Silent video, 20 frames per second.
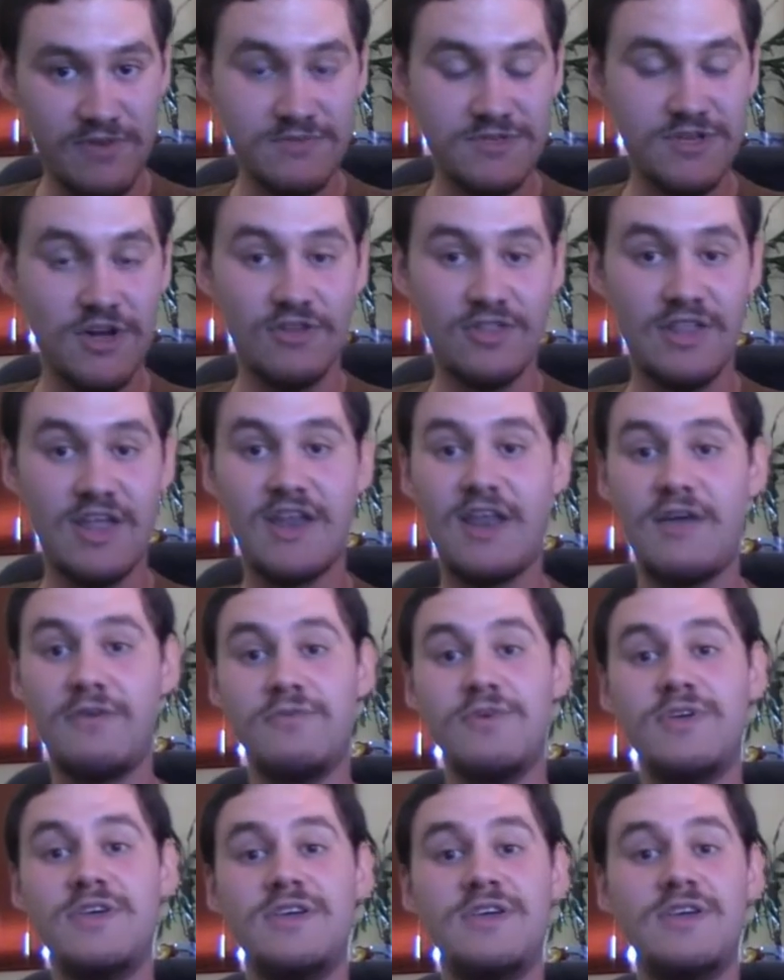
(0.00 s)
from Scotland,
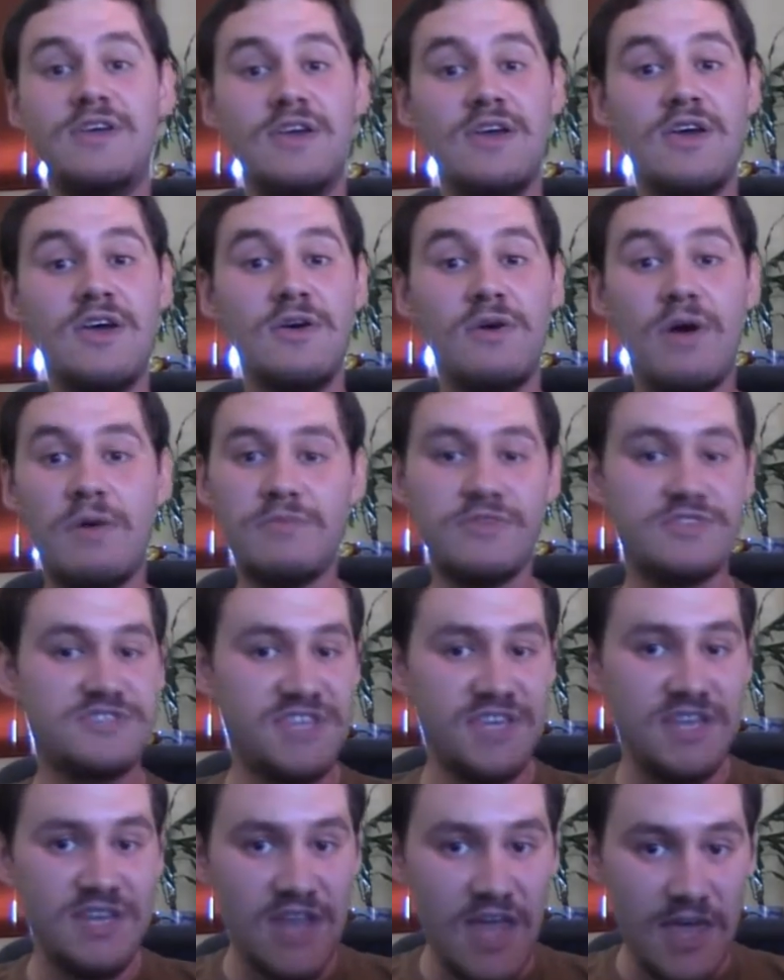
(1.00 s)
and I'm not
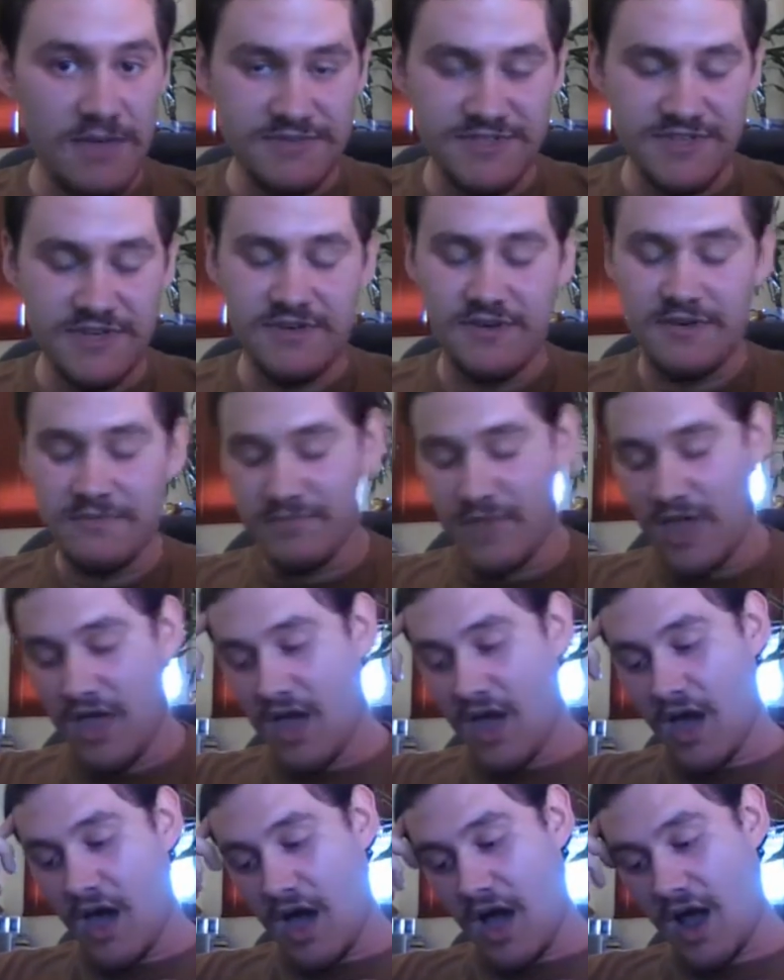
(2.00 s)
saying names here,
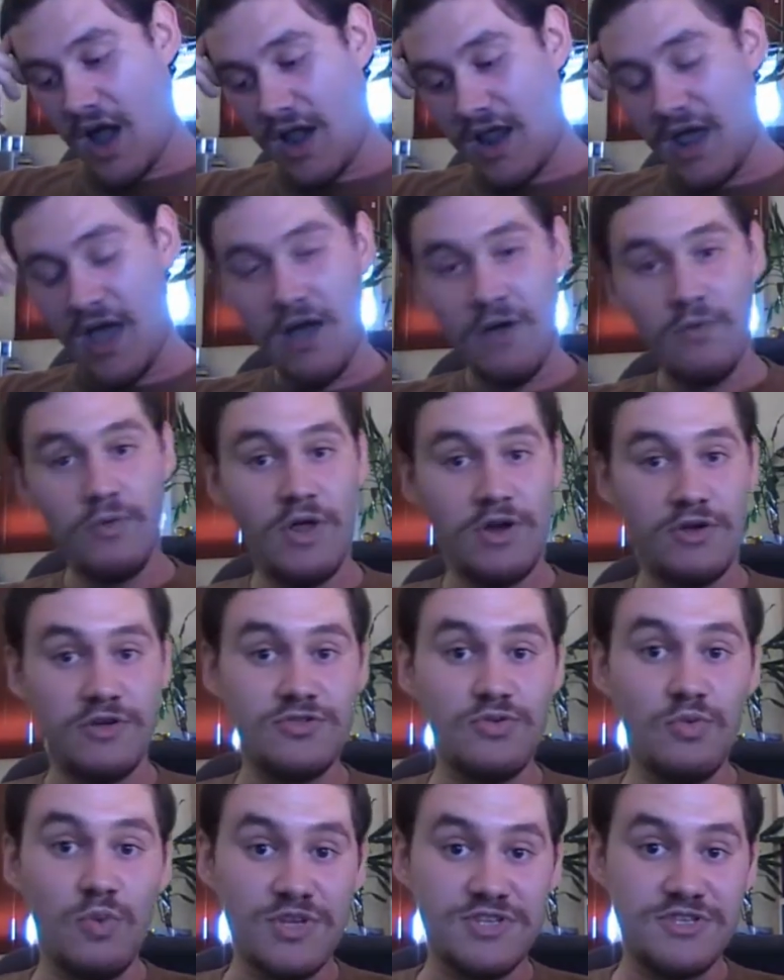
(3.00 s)
and we are
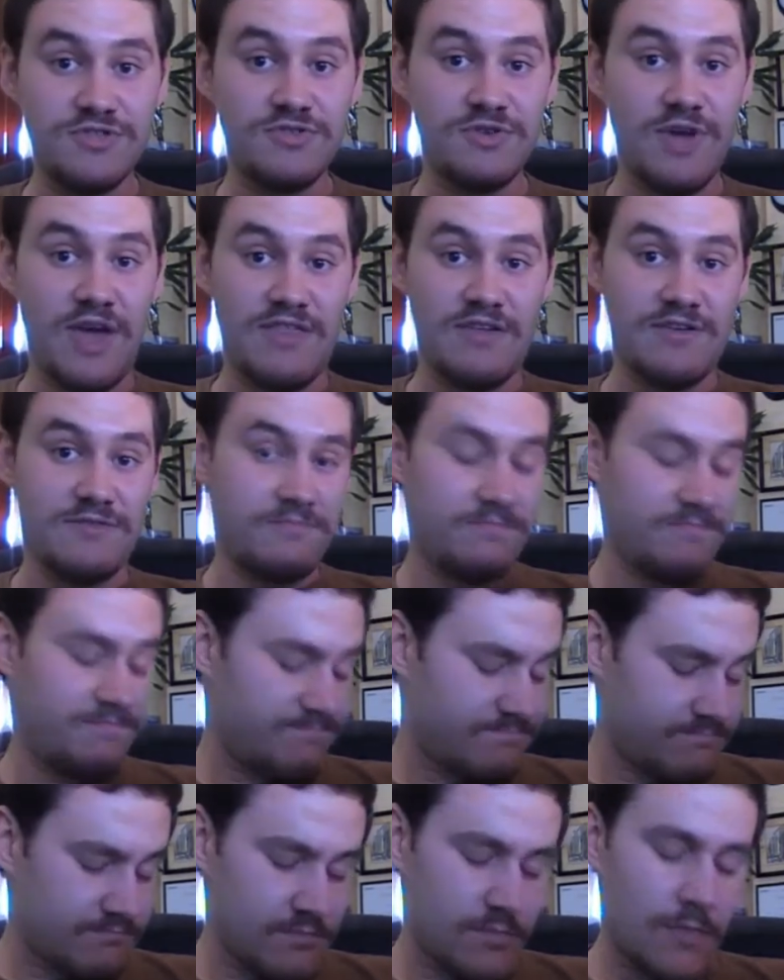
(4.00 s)
going to watch it together.
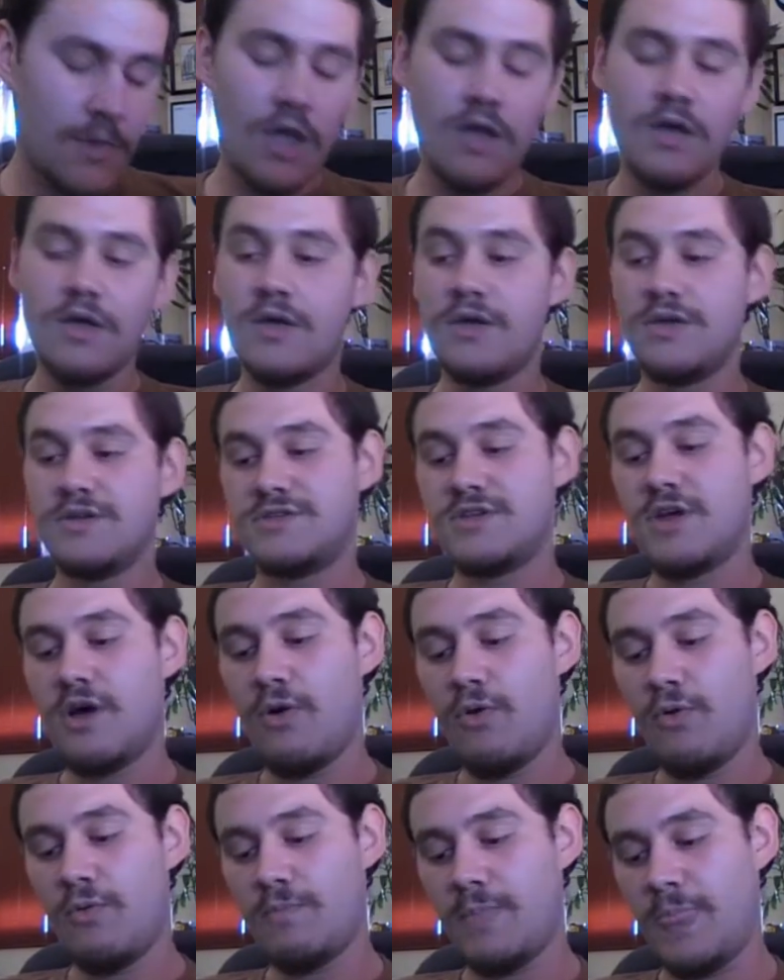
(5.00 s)

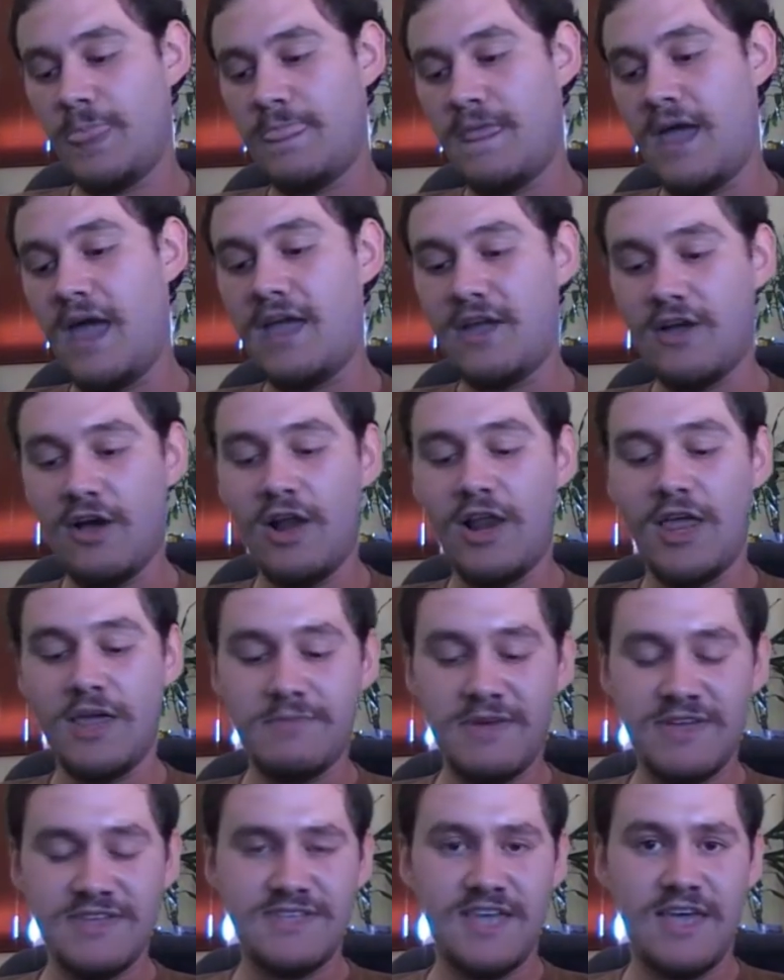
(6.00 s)
So I call
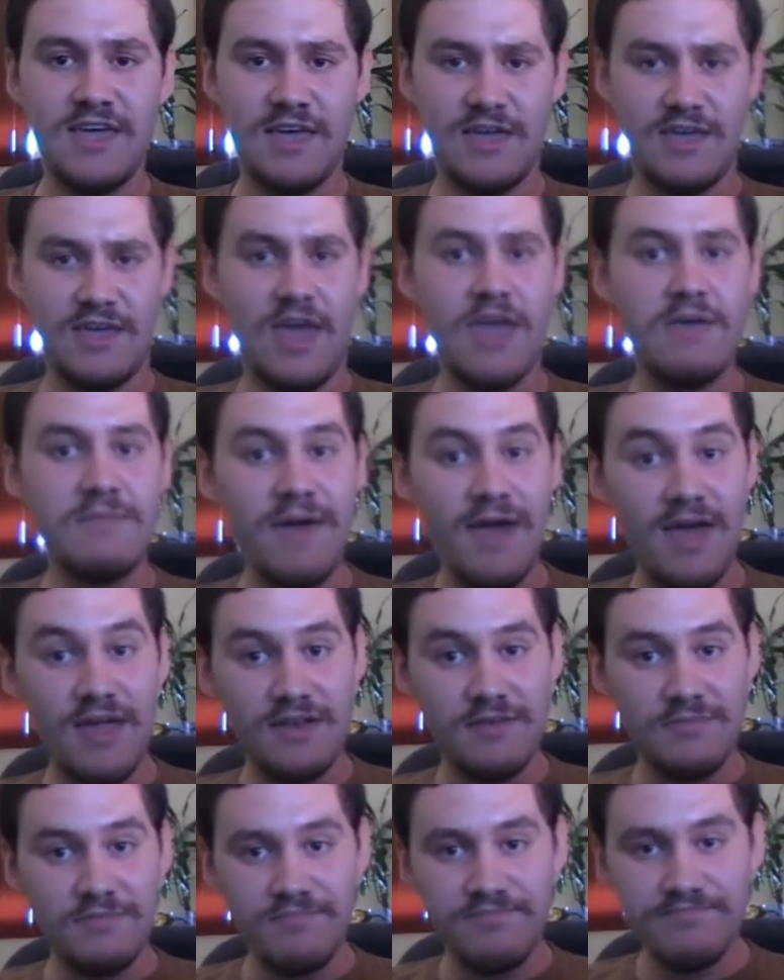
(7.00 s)
him, I say, hey
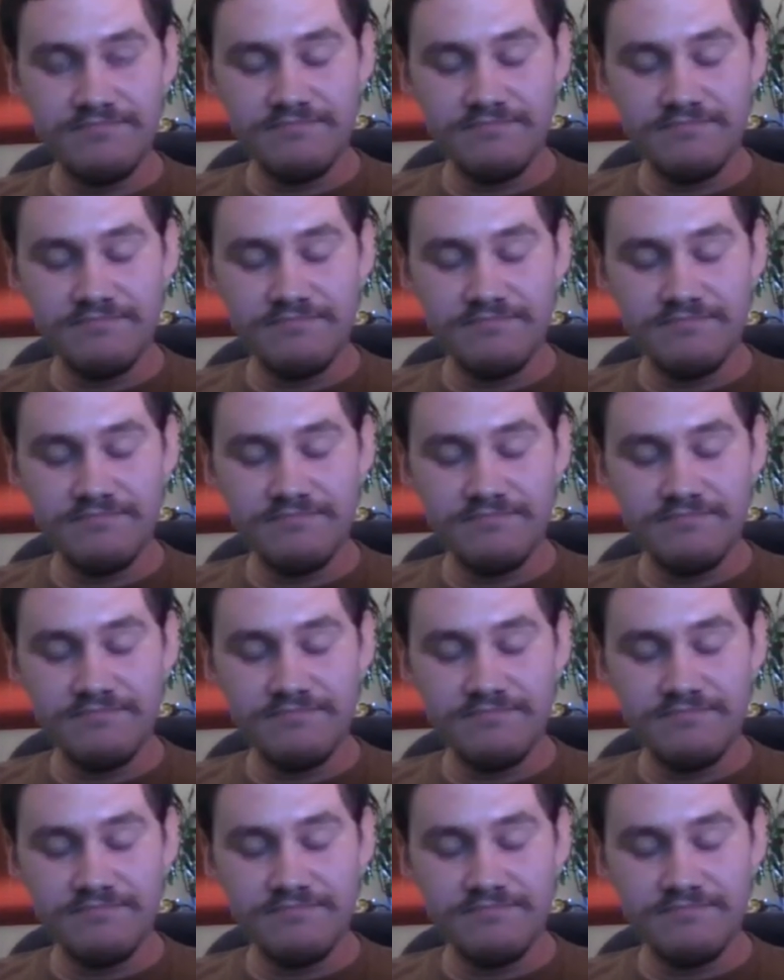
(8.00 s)
man,